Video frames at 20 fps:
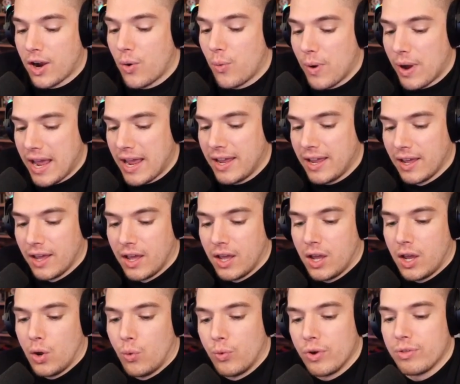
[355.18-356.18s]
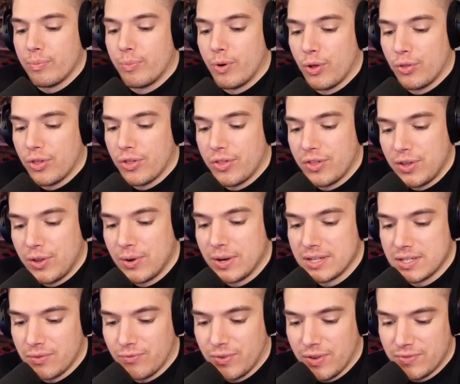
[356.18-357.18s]
away with both of the
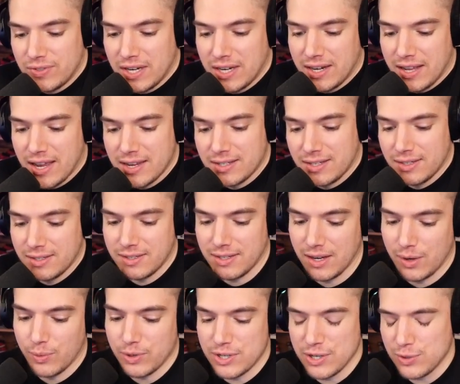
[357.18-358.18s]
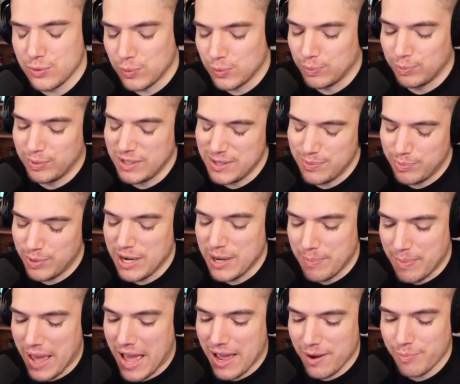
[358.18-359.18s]
units in 15k CC, which is, is pretty
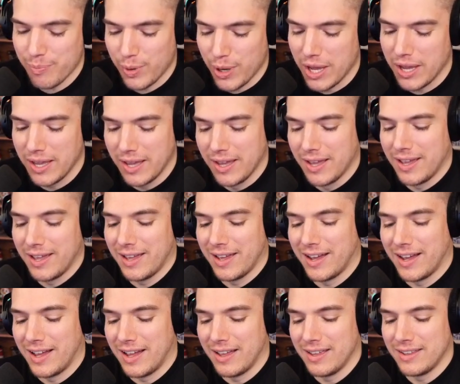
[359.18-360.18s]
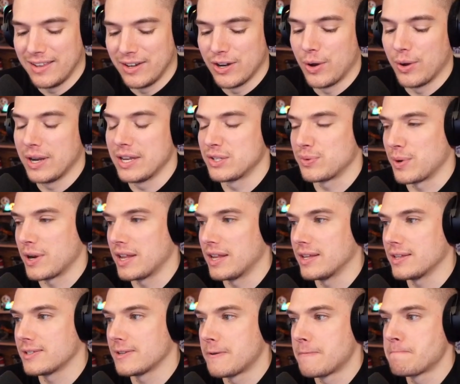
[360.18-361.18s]
bad, but uh, you know, it is what it
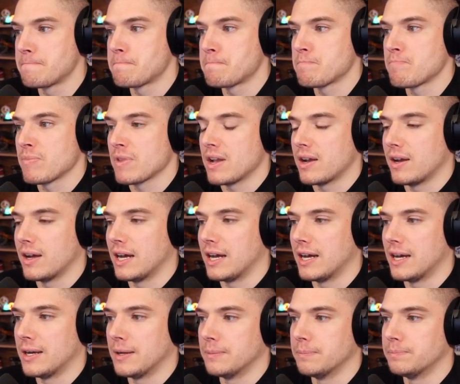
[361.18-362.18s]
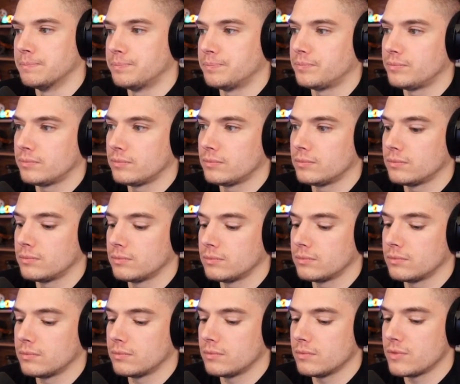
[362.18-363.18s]
is. Um,
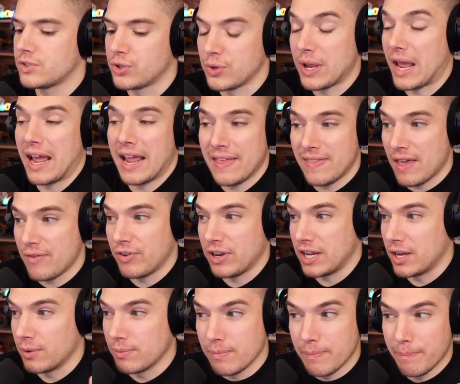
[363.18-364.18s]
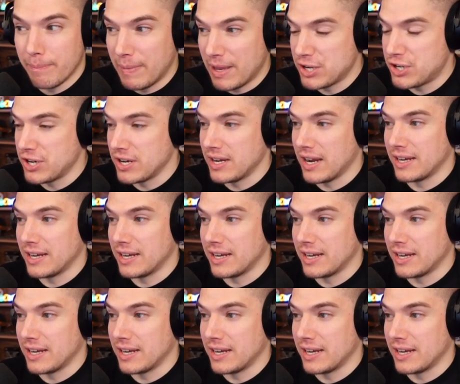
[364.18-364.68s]
so yeah, in that video mentioned, I